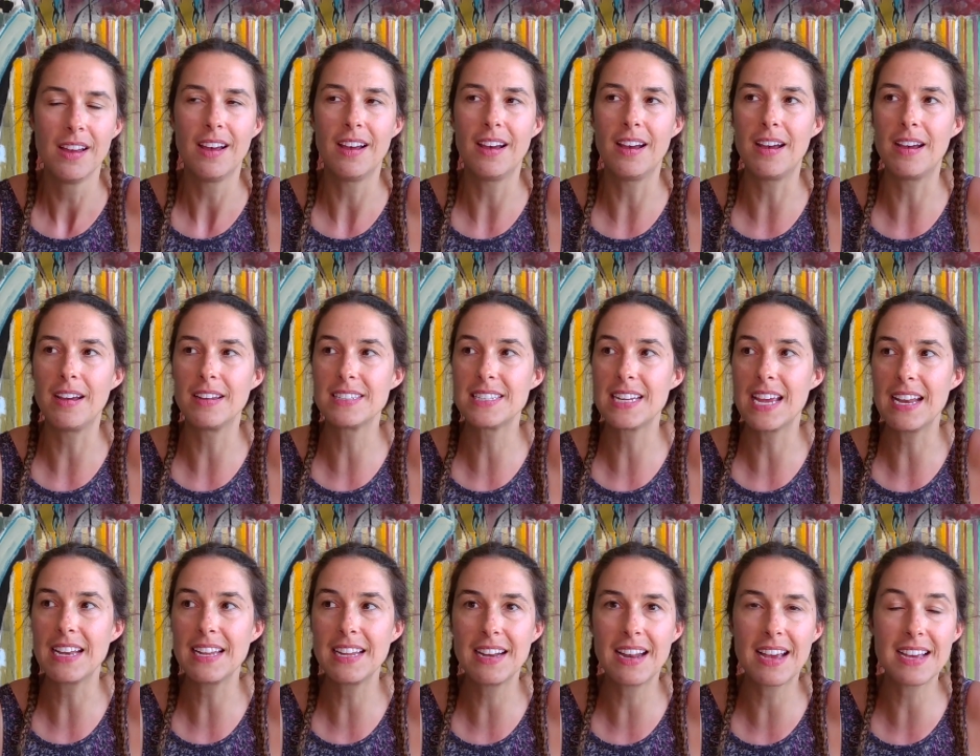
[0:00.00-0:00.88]
Uh,
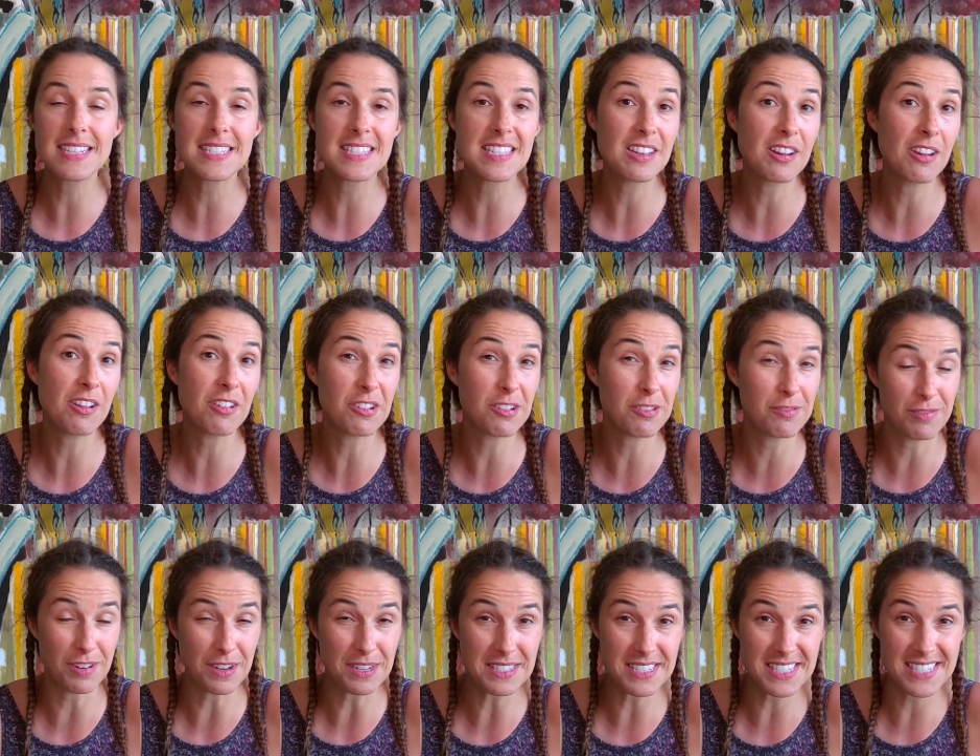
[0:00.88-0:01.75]
Teddy and I sit on our
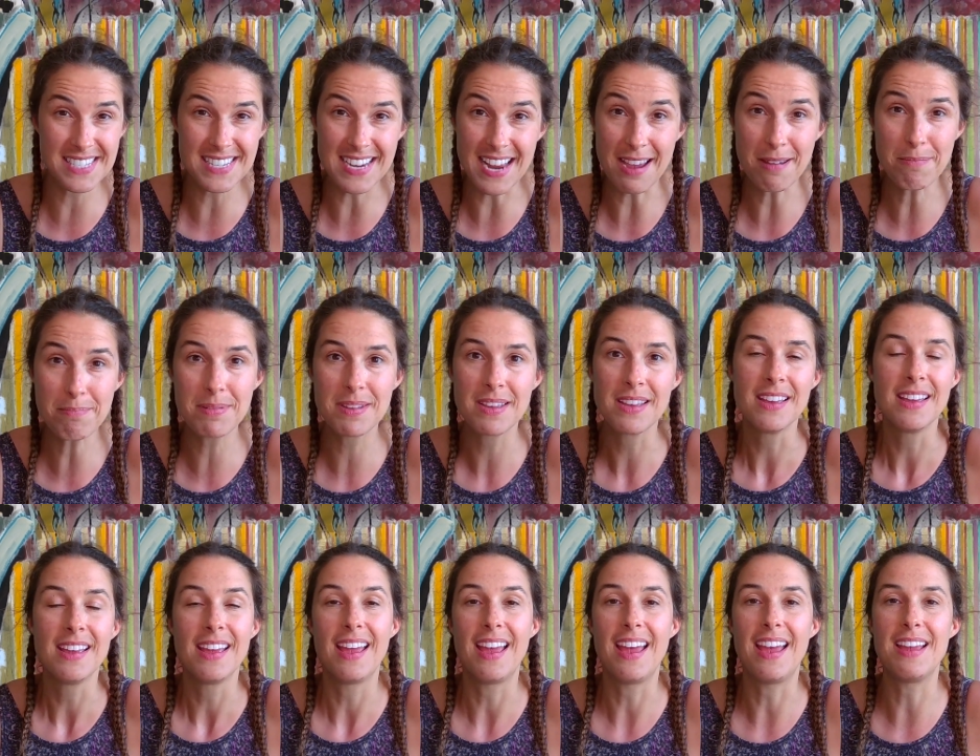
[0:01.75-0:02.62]
front step
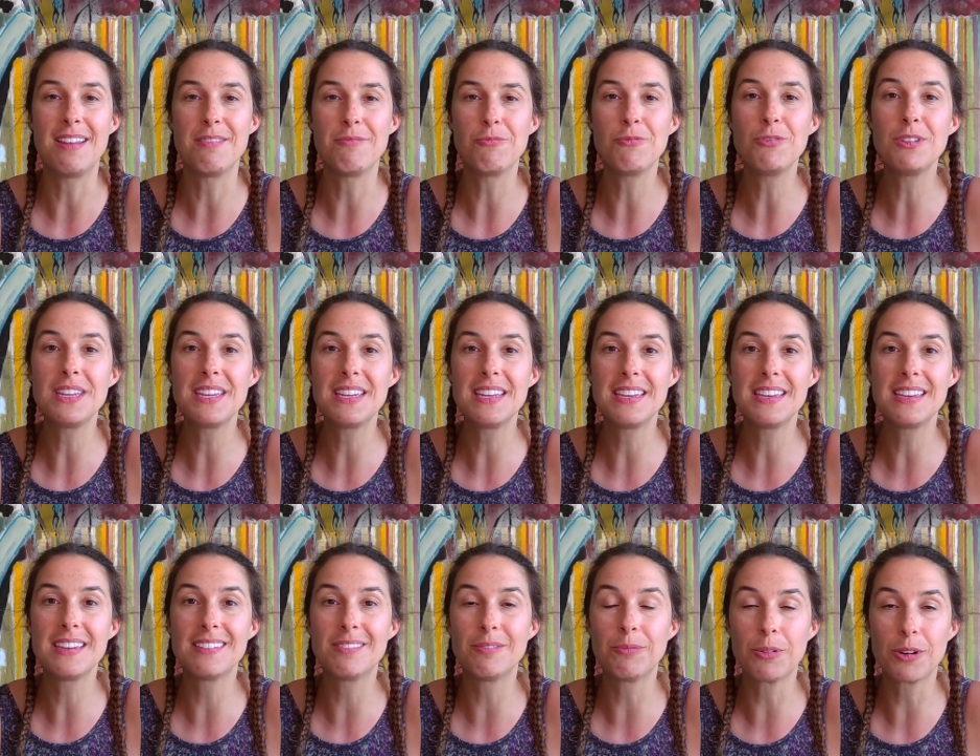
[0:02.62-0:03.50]
and
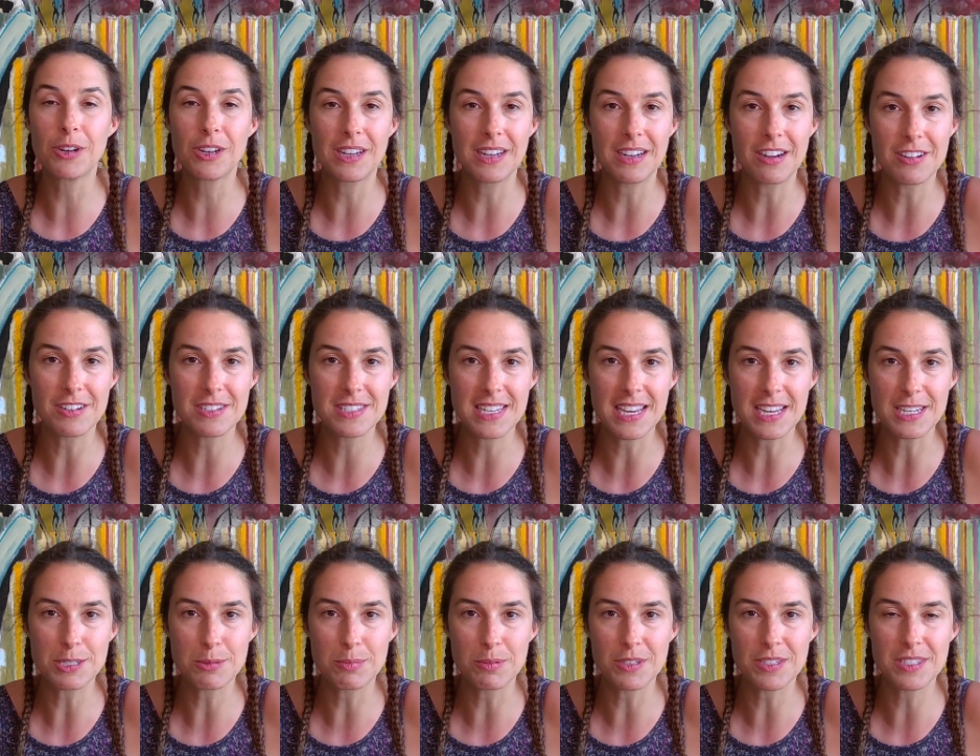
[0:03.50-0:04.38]
we work in our
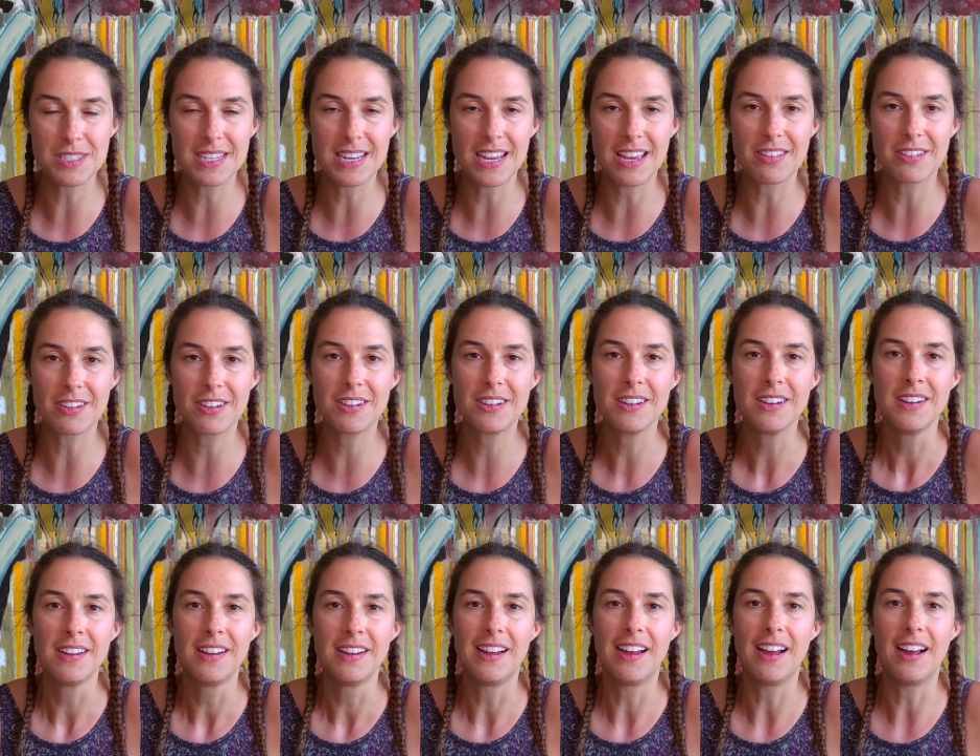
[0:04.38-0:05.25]
sketchbooks together.
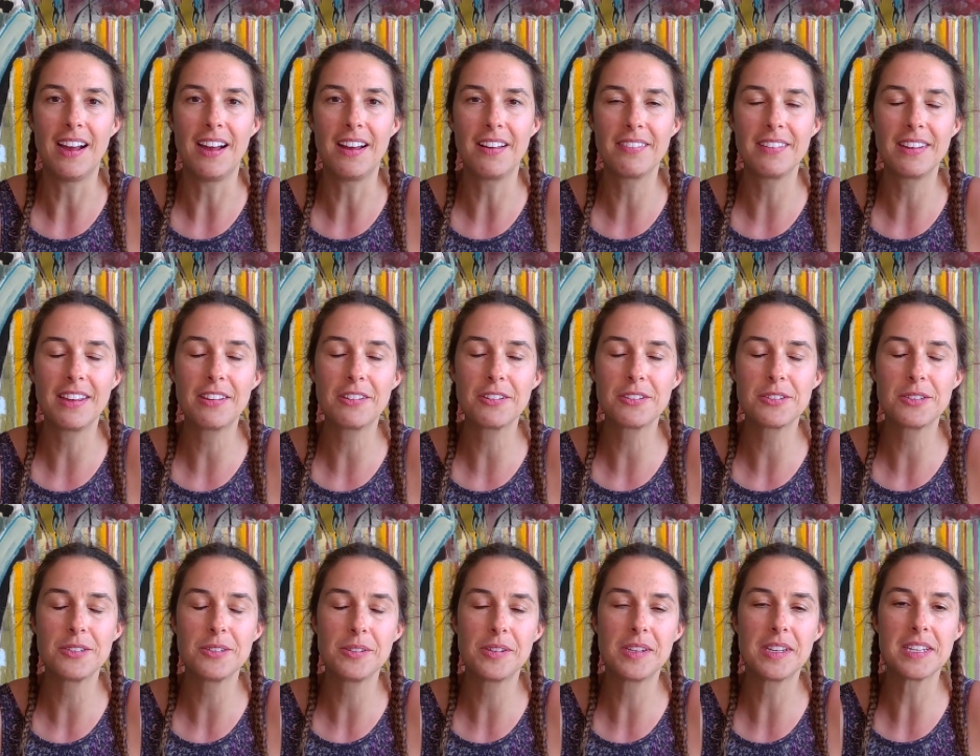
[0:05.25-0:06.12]
Uh, the other
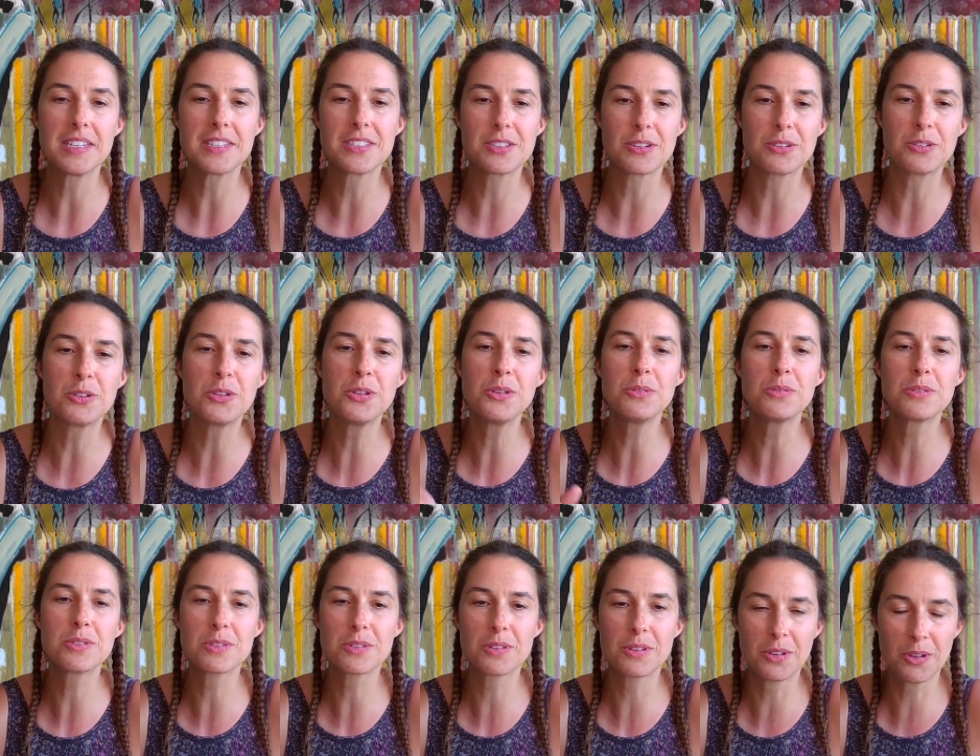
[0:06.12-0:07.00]
two kids are too
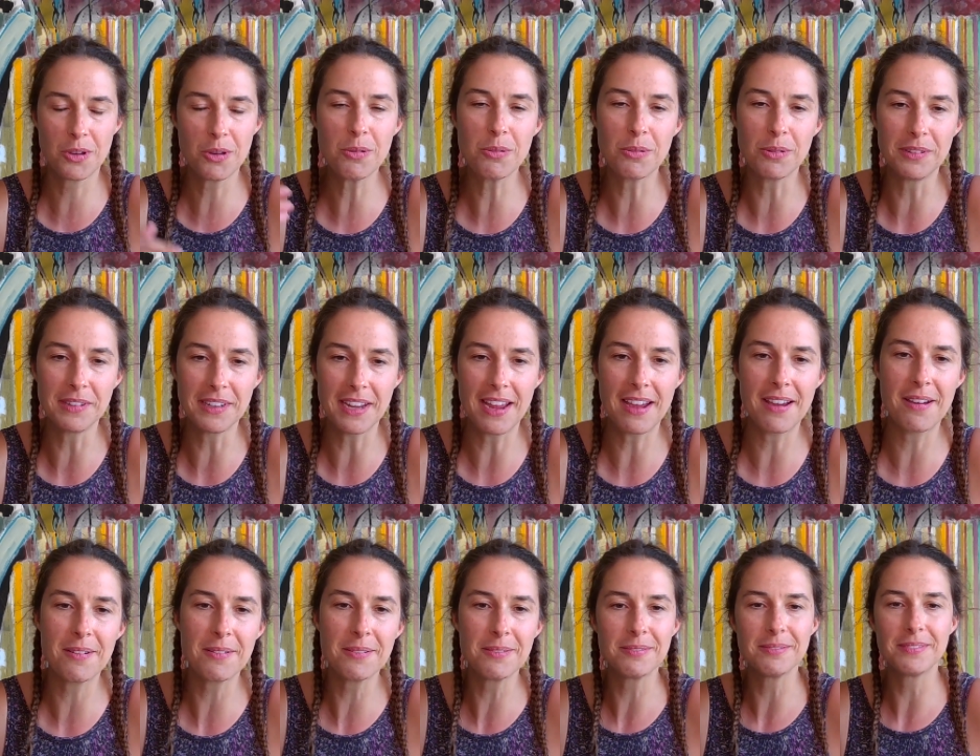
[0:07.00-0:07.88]
cool
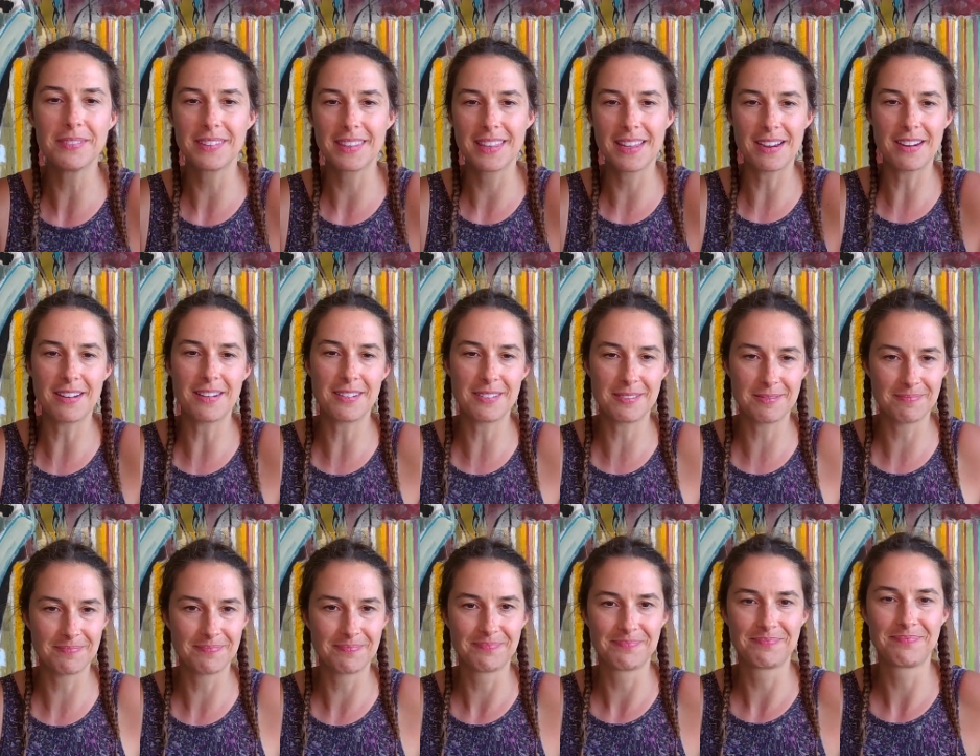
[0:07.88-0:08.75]
now. They're
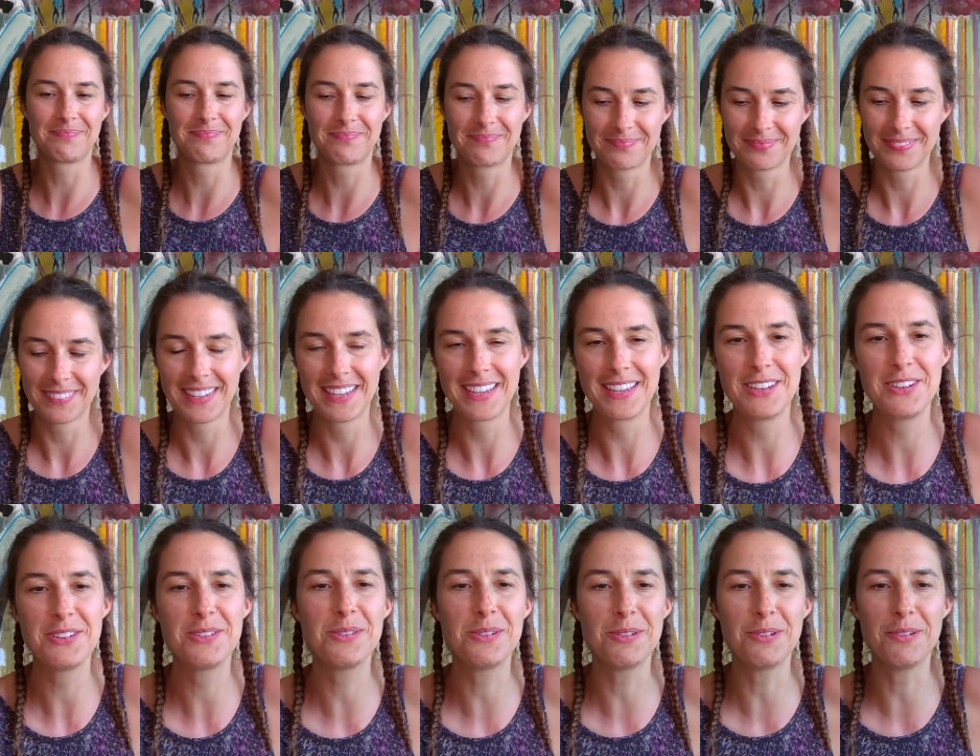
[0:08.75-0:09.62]

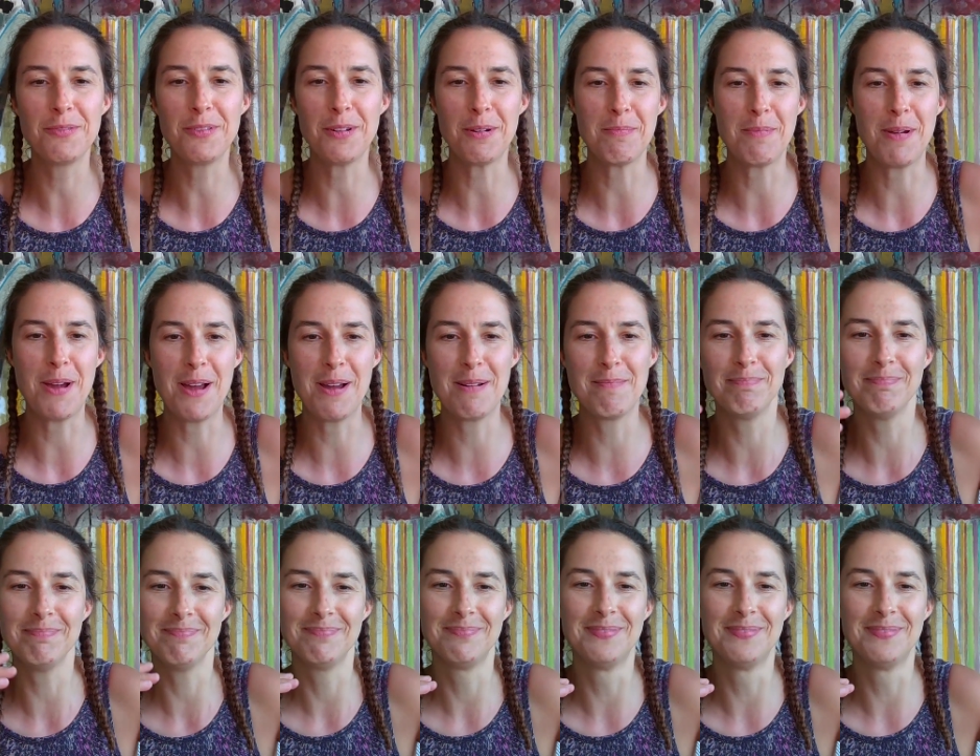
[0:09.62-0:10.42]
too cool for mom.